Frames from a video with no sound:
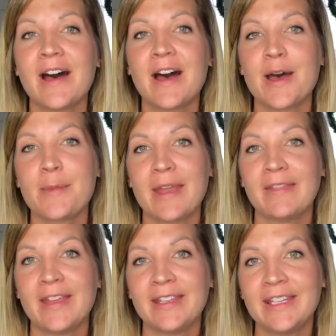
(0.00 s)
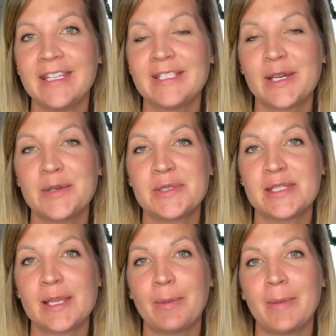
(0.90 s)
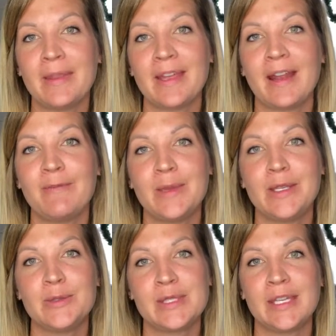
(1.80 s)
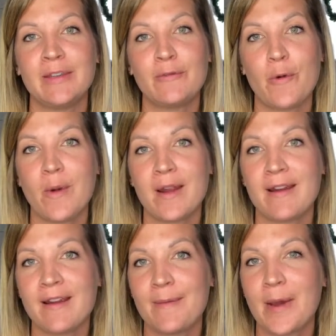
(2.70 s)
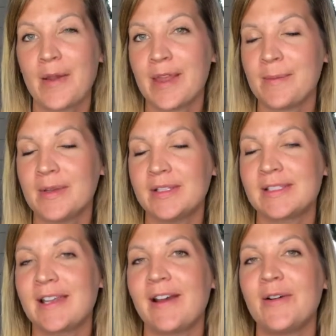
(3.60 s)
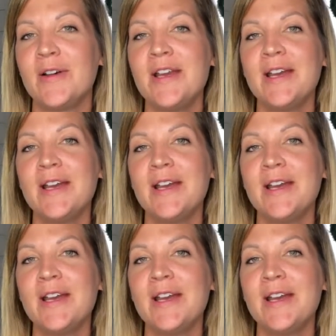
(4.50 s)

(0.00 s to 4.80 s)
and then ketones, a supplement that I've been using for about 8 months now.